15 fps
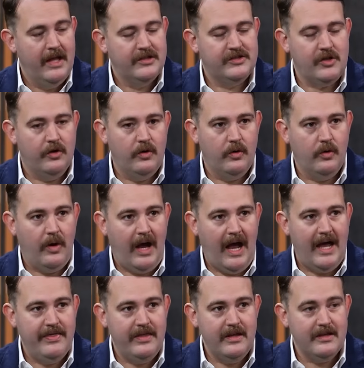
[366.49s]
So
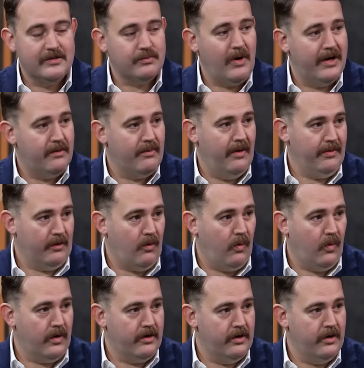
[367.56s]
I think it's right around the
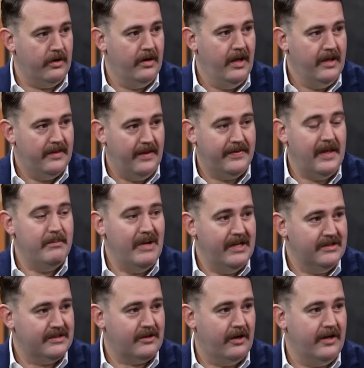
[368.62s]
corner that they
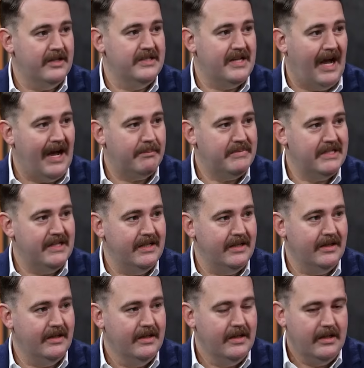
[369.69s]
may start
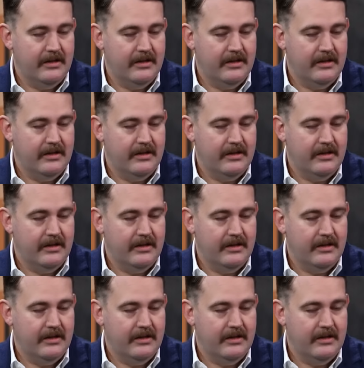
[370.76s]
adopting,